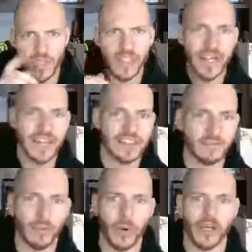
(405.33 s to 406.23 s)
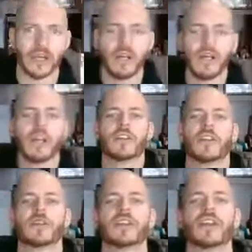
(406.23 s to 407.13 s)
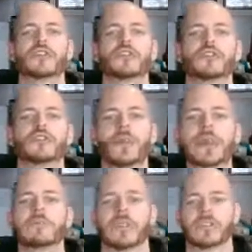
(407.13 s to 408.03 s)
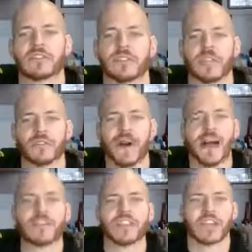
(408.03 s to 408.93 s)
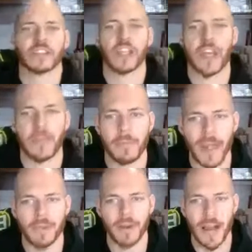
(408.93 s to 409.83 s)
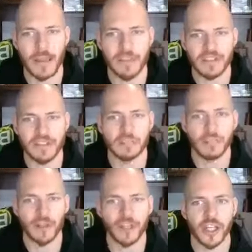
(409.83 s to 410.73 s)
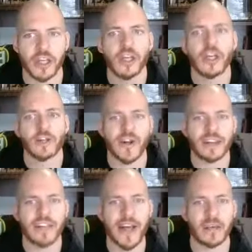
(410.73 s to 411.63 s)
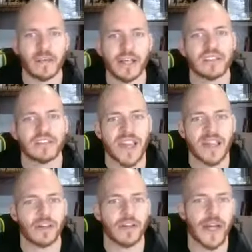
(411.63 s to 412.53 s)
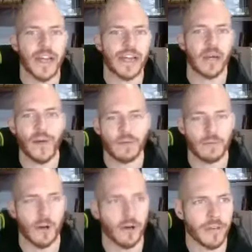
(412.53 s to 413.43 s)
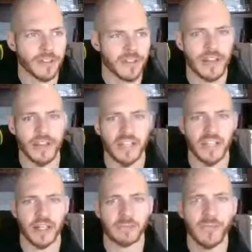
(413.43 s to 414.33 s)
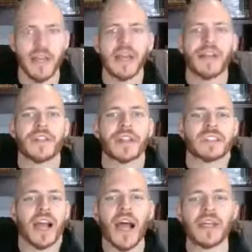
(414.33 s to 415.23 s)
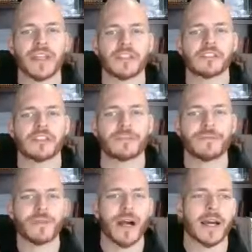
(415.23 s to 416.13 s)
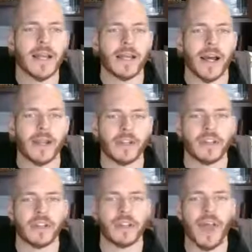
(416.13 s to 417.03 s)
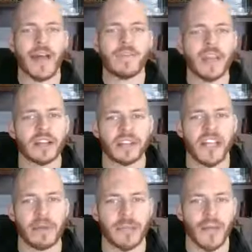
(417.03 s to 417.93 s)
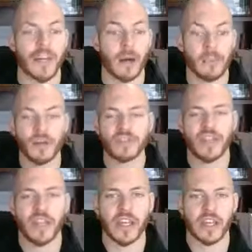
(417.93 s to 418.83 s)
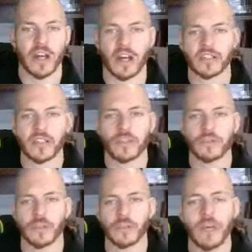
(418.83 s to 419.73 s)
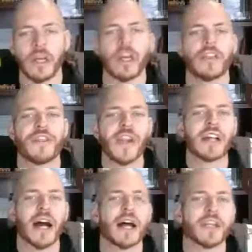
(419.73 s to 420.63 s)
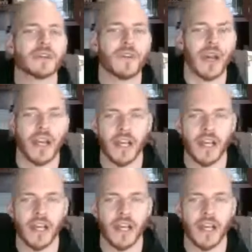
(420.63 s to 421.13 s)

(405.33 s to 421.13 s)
Case in point, there was an extremely successful advertising campaign for ABC pushing Grey's Anatomy, Scandal, and How to Get Away with Murder. And this is how they did it. They tied it to Friday night, the advertising campaign, and I'll post the link. It's on YouTube. Thank God it's Friday